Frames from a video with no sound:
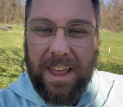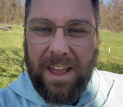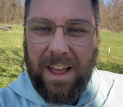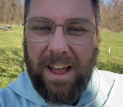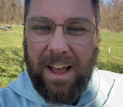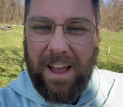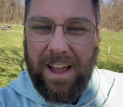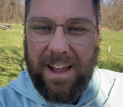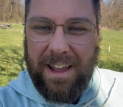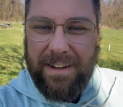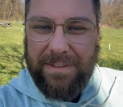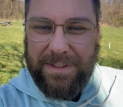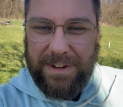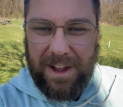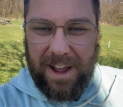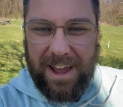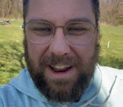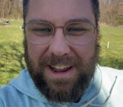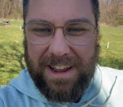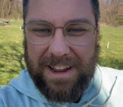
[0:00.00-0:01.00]
Uh, if
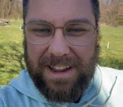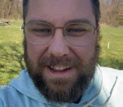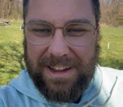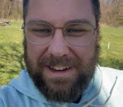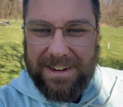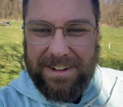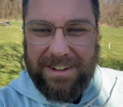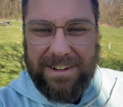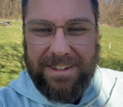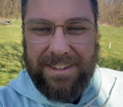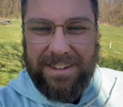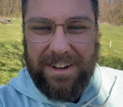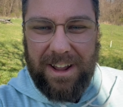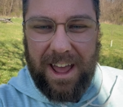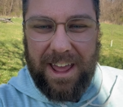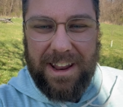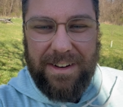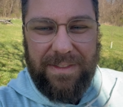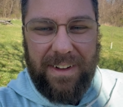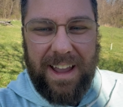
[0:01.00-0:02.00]
not, it's
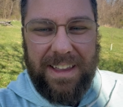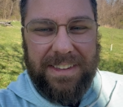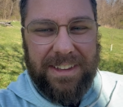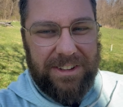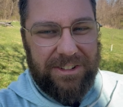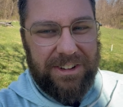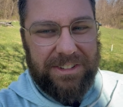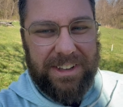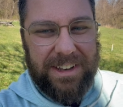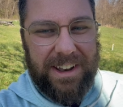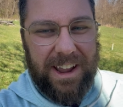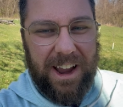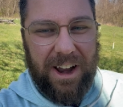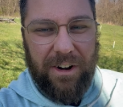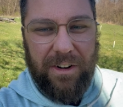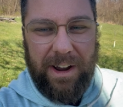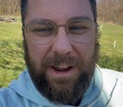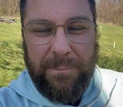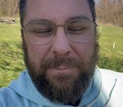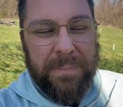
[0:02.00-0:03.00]
not advice, it's just a
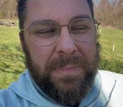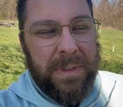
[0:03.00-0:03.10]
diary.